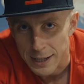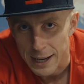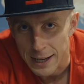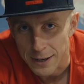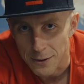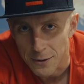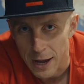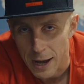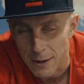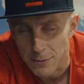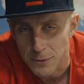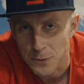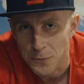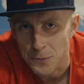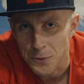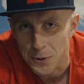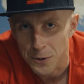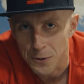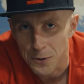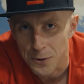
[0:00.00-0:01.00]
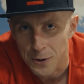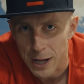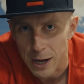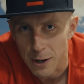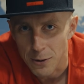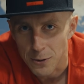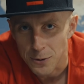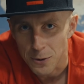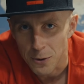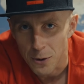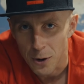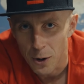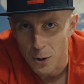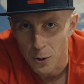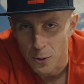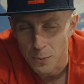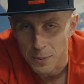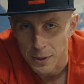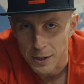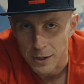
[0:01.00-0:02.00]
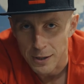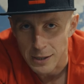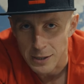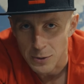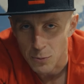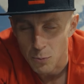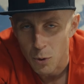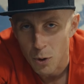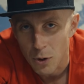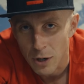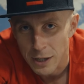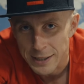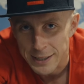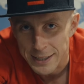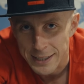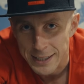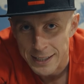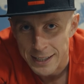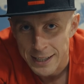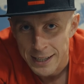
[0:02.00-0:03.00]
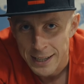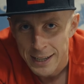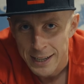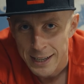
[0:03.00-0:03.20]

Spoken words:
and you have to figure it out your own, because warranty